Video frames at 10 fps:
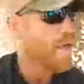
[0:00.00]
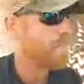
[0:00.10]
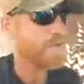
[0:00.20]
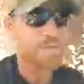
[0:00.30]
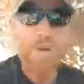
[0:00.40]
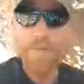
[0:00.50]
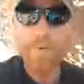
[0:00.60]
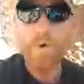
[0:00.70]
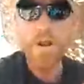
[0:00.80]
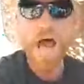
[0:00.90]
These people
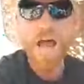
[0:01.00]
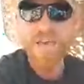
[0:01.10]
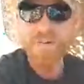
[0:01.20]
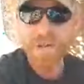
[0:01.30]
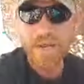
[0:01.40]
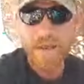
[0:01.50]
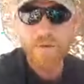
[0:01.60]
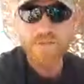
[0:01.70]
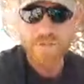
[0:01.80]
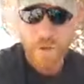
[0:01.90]
are not even in
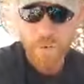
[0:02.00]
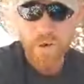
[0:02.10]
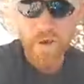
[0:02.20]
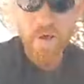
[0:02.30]
Arizona.